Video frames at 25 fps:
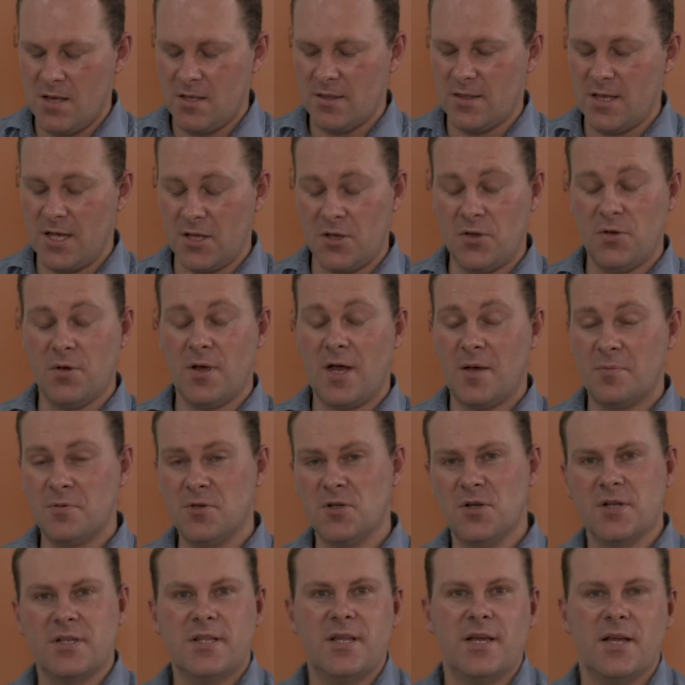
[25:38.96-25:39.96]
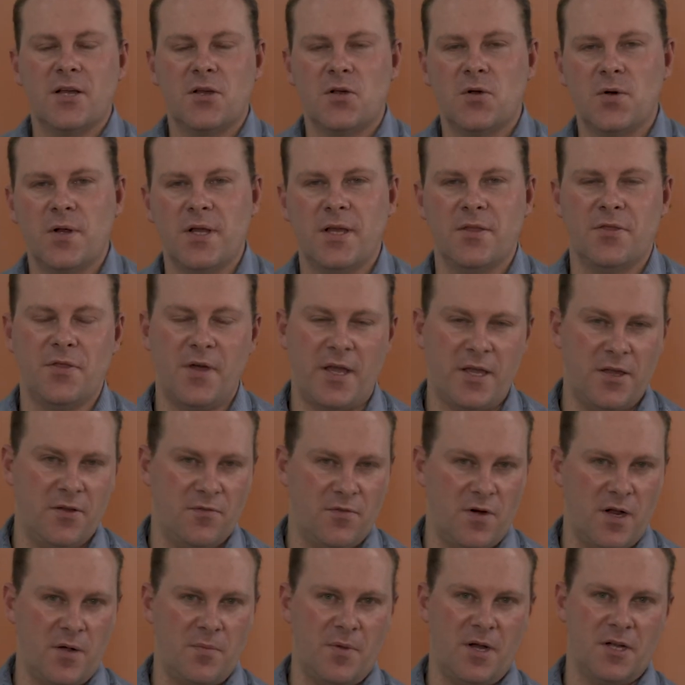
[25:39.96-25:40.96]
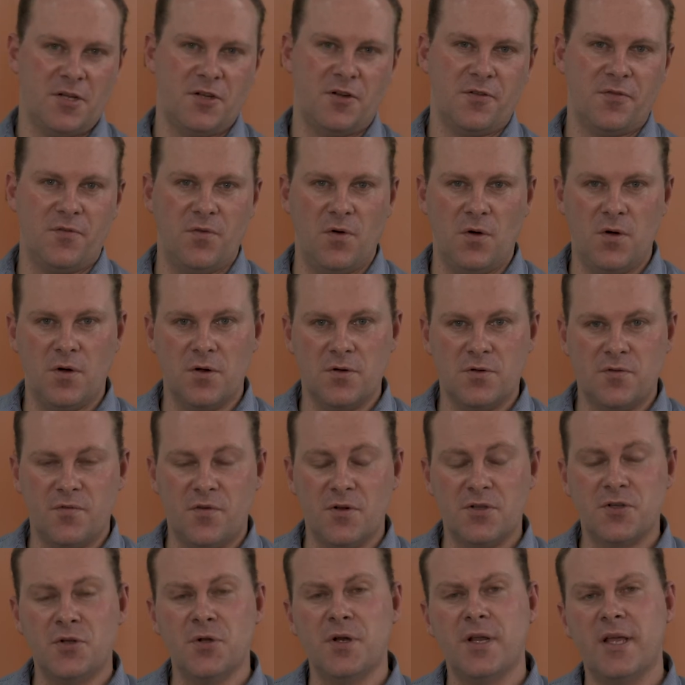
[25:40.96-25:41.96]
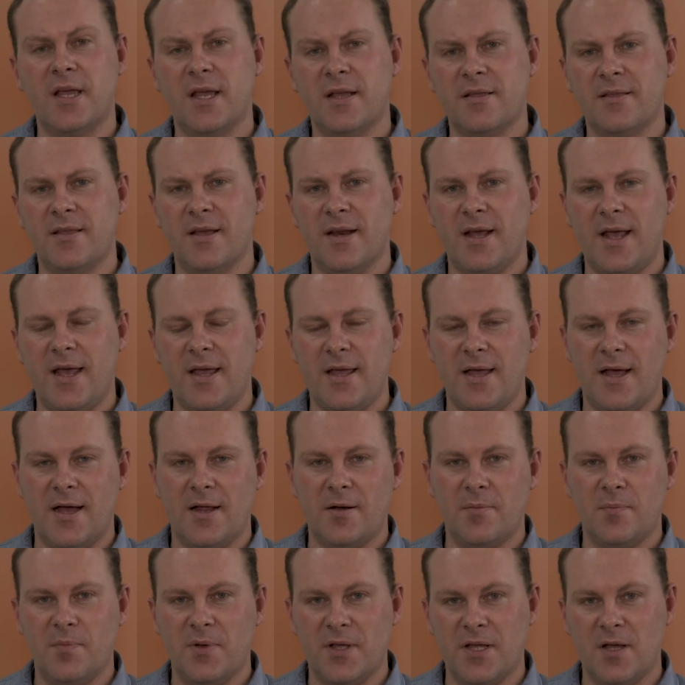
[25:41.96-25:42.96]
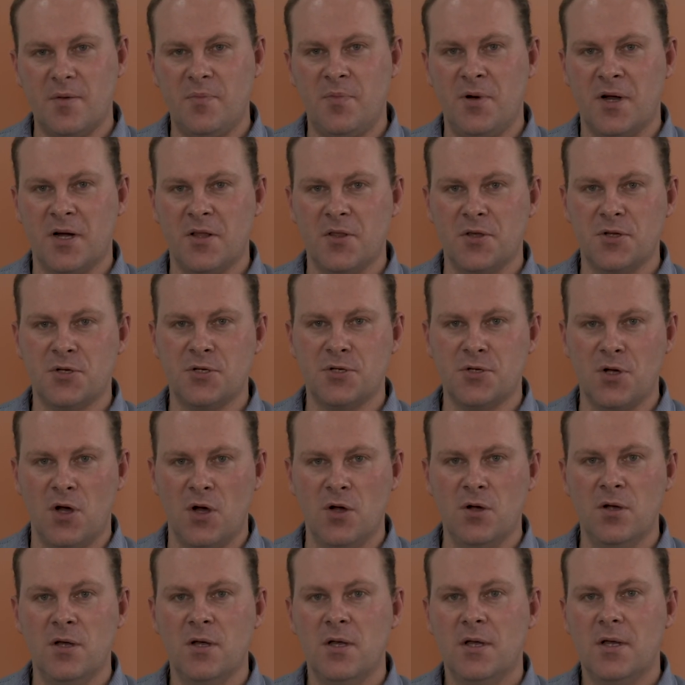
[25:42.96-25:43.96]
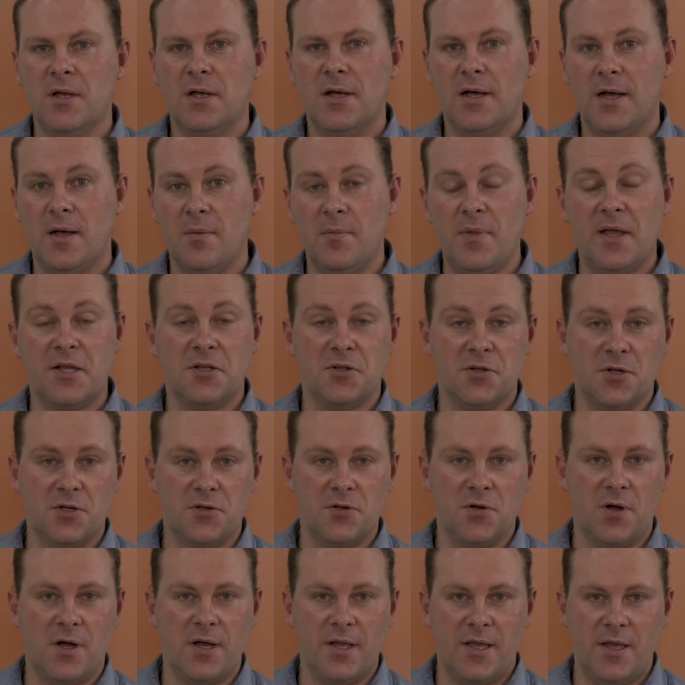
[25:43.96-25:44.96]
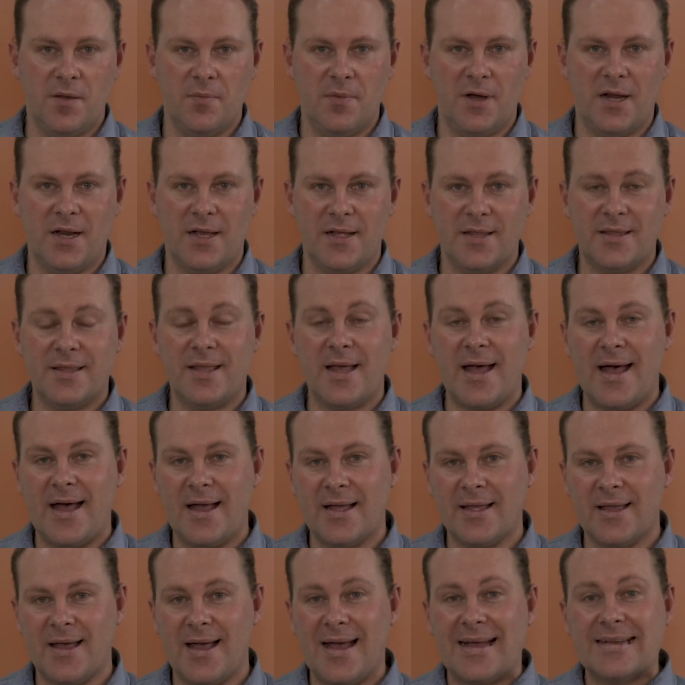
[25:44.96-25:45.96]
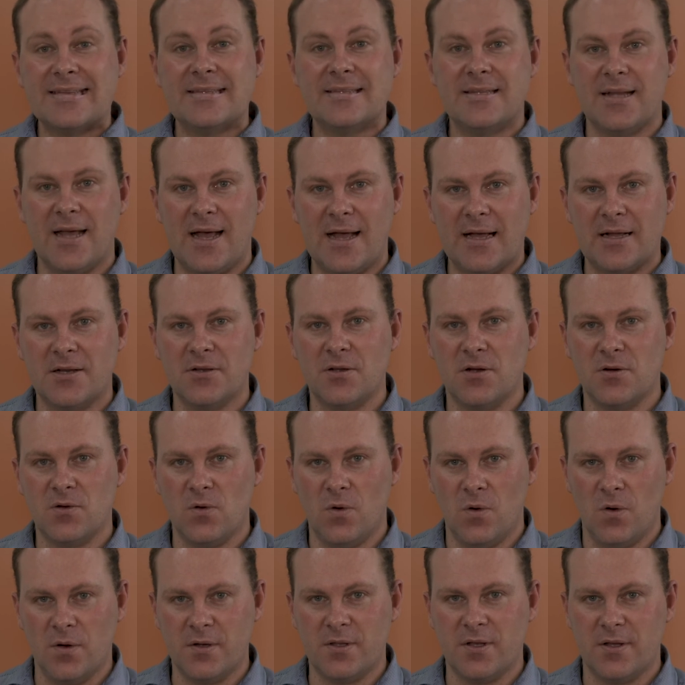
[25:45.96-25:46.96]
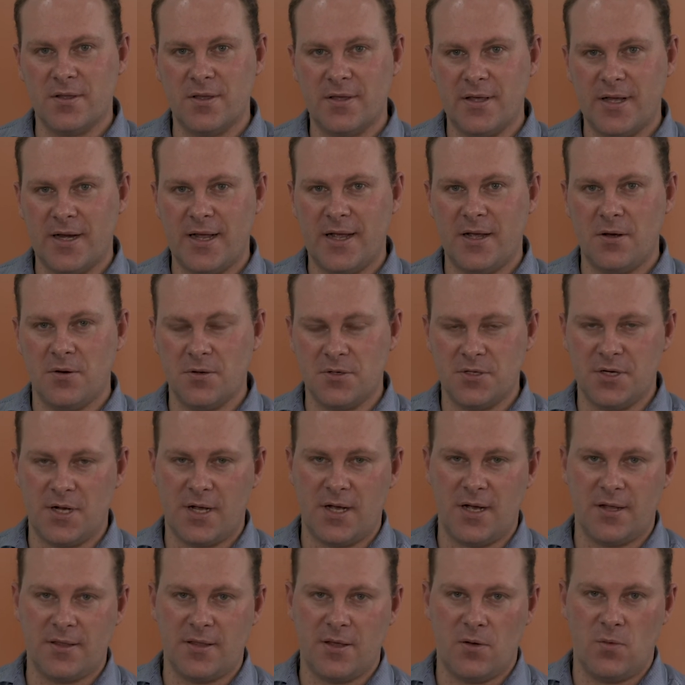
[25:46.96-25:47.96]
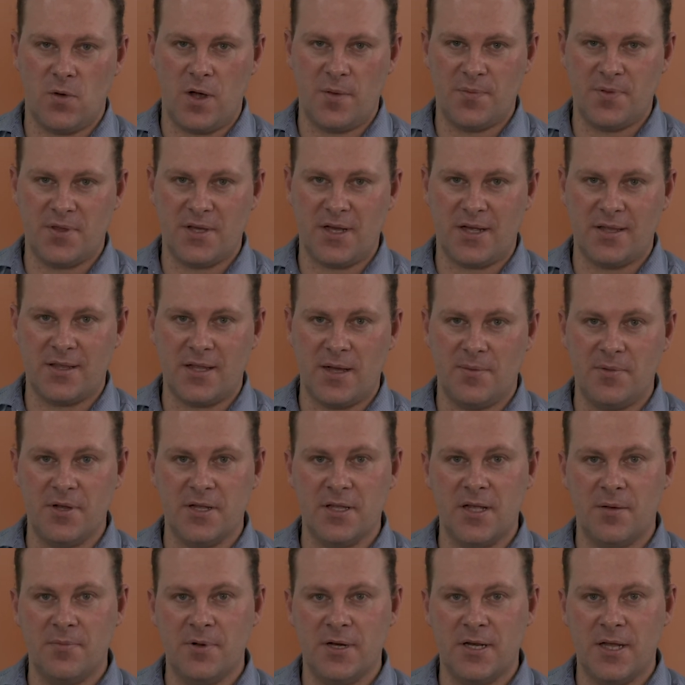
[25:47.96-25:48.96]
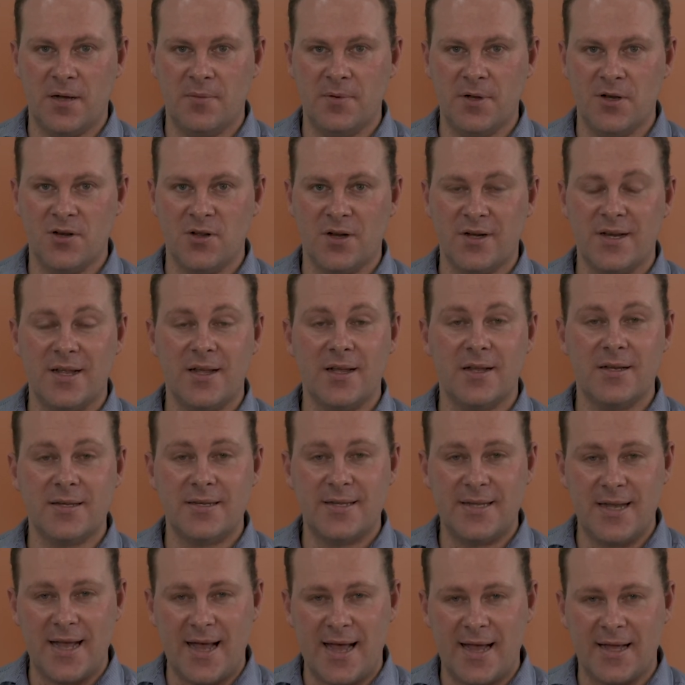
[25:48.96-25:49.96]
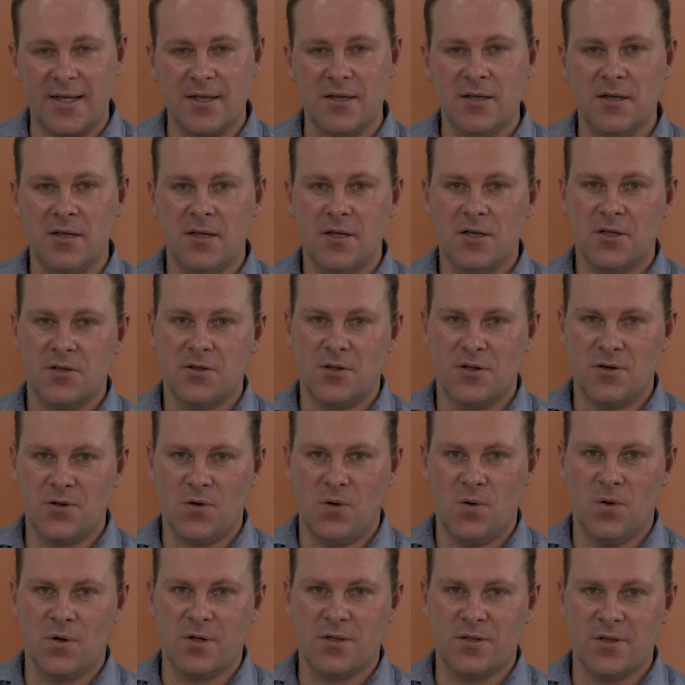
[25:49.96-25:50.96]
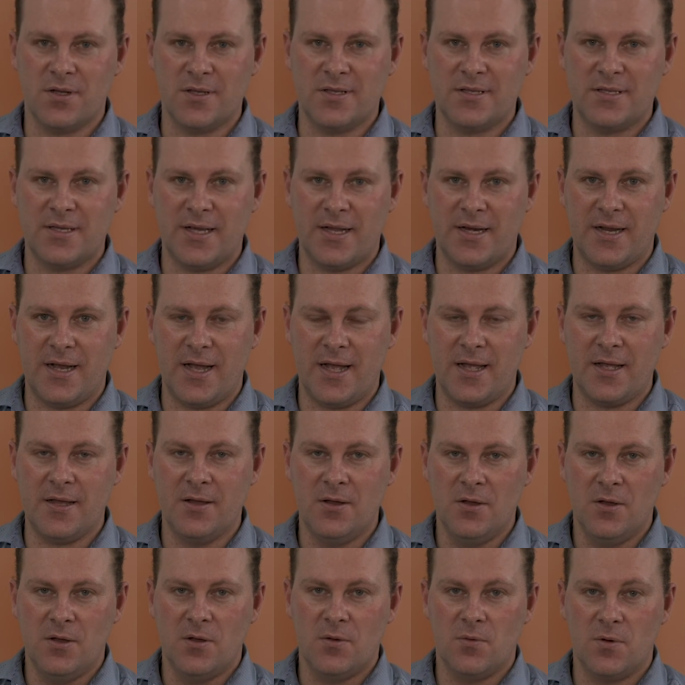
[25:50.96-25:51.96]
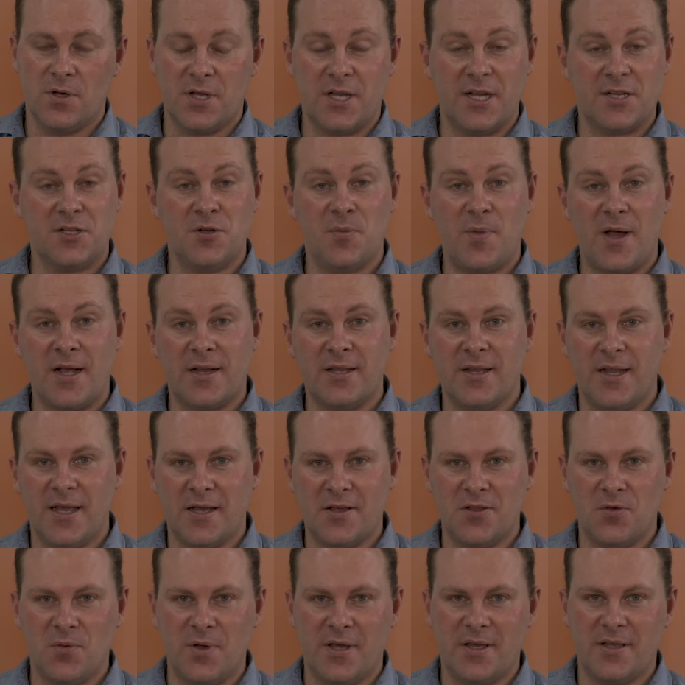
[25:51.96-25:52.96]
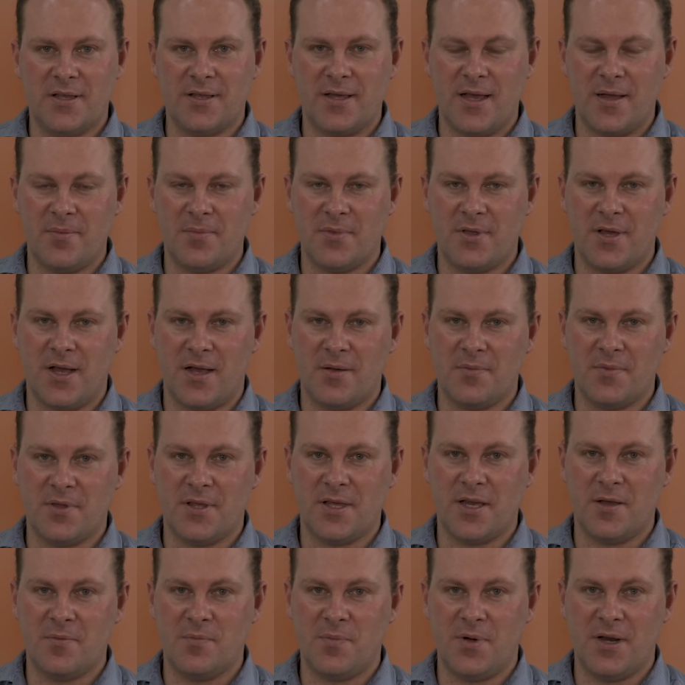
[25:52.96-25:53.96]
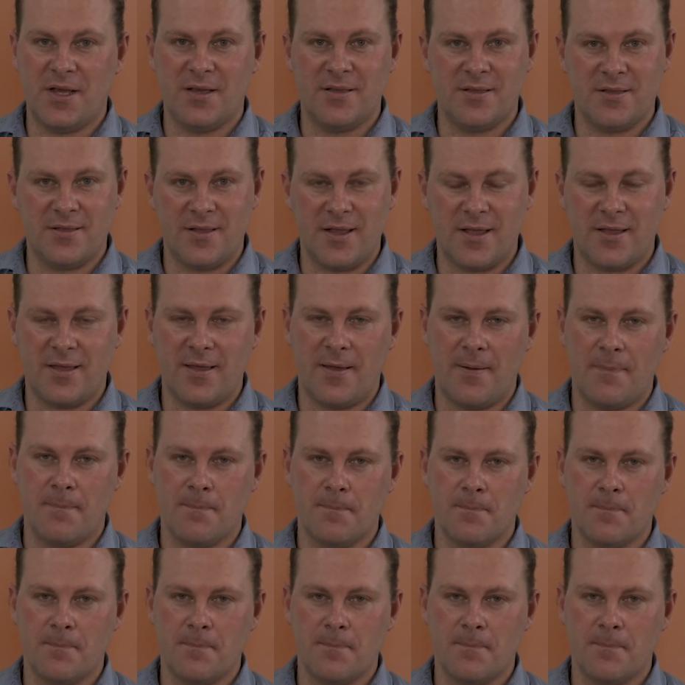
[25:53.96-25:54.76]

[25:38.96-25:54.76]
Thank you. Absolutely agree. Thank you very much for tuning in today and being a part of the show. Make sure that you are emailing dag@dag.org.za or check out their website, www.dag.org.za. We'll catch you back next week, same time, same place. Take care.